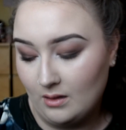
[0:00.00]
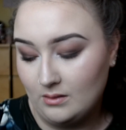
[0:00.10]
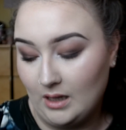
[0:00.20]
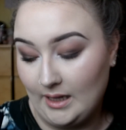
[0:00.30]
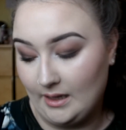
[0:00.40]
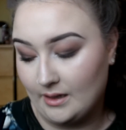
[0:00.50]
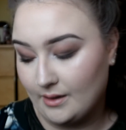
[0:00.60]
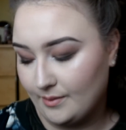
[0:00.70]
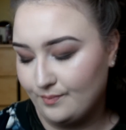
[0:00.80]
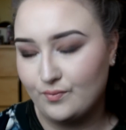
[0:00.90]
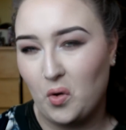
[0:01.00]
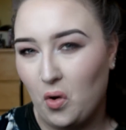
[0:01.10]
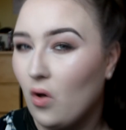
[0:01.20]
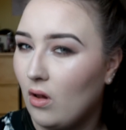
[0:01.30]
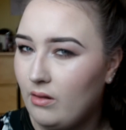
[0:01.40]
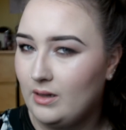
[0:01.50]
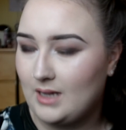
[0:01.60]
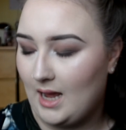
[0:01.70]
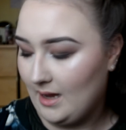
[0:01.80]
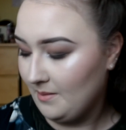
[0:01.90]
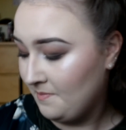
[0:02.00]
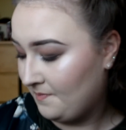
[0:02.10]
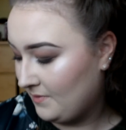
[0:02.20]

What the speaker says: like all the time,